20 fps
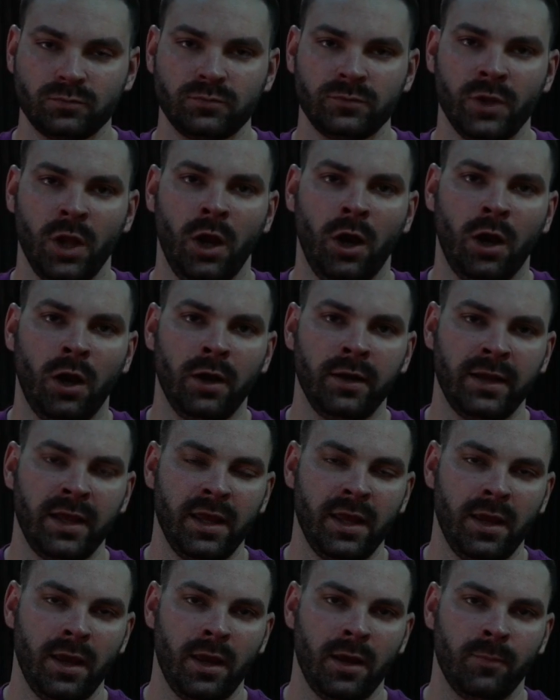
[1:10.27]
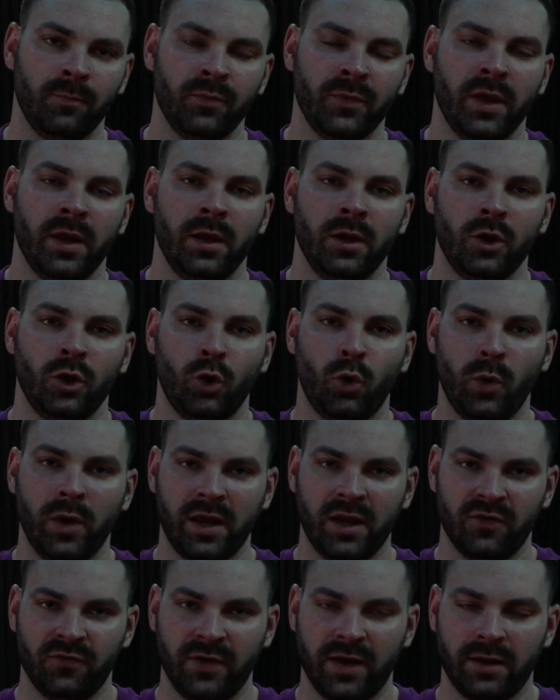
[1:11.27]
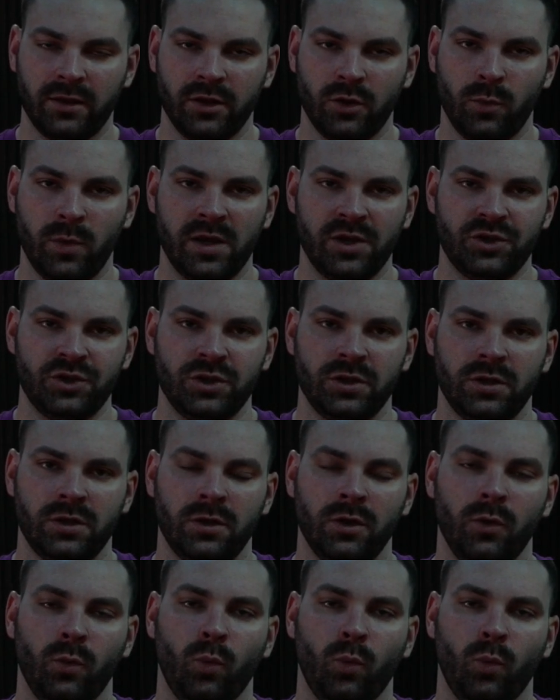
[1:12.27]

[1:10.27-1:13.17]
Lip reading: on a quick evaluation